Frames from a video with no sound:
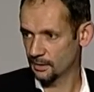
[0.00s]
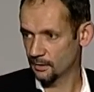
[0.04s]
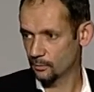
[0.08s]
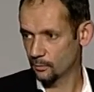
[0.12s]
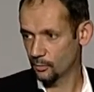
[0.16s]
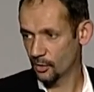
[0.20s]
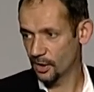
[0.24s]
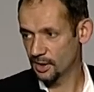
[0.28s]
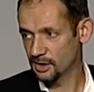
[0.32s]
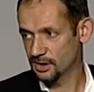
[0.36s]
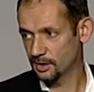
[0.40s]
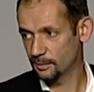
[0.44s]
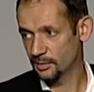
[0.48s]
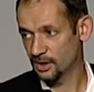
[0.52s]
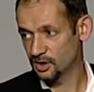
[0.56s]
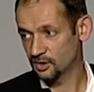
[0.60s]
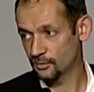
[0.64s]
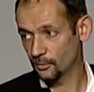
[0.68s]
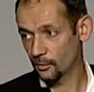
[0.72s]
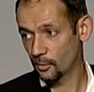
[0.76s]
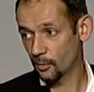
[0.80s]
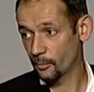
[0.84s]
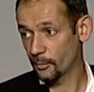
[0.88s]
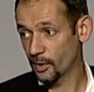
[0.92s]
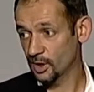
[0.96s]
brand image
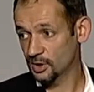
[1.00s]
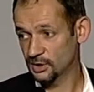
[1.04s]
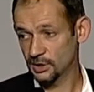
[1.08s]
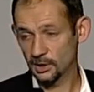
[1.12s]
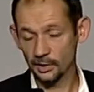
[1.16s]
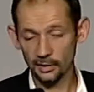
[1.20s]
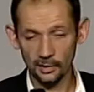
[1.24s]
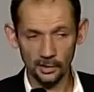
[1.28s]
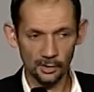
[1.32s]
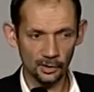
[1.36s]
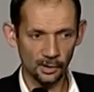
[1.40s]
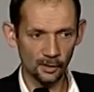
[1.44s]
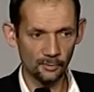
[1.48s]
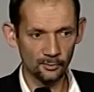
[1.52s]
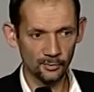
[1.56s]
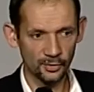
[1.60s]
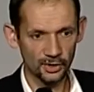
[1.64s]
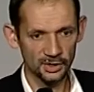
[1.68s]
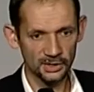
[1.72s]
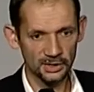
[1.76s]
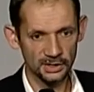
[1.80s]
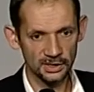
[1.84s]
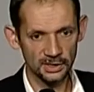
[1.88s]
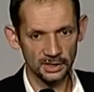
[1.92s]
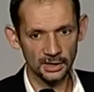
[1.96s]
for a particular
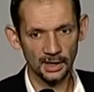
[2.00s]
company.